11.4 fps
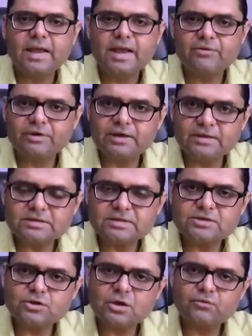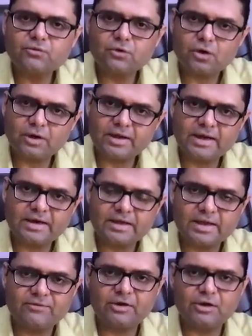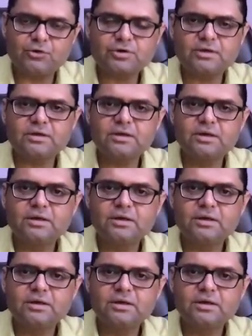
evidences of organic evolution.